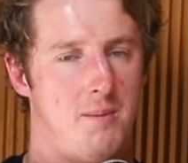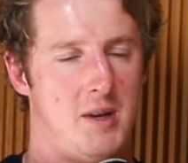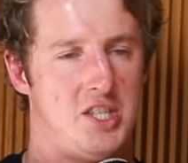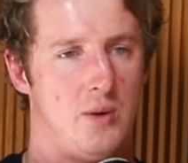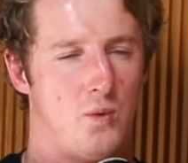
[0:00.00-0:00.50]

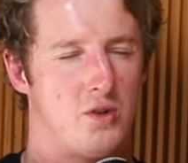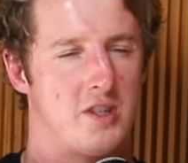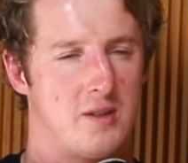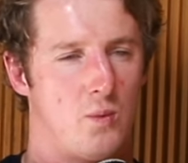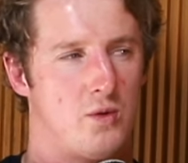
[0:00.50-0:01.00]
Mitchie Woods
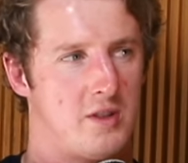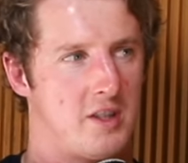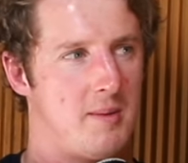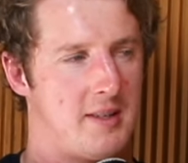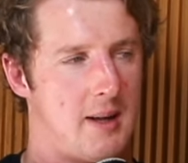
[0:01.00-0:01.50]
is
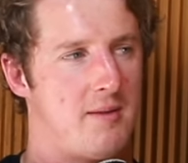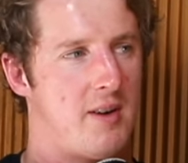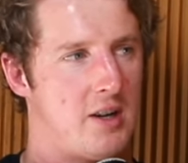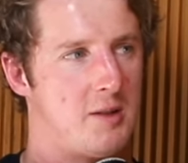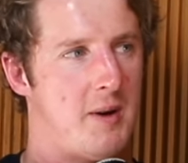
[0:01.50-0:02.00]
going to be something
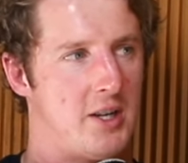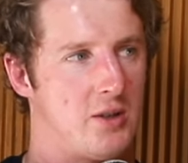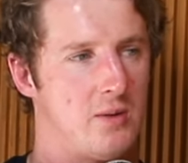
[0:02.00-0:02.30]
very special.